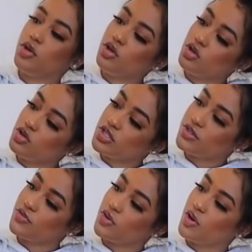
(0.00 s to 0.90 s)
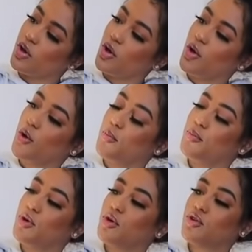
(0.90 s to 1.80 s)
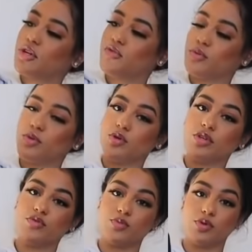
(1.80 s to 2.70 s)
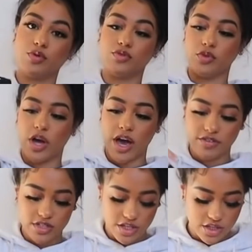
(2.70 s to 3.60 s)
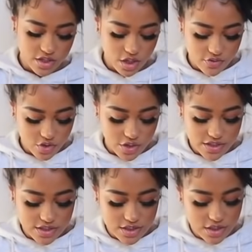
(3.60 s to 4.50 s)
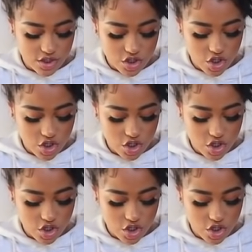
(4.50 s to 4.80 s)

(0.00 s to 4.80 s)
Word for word: beautiful beautiful beautiful beautiful i have to take this off so you guys can see the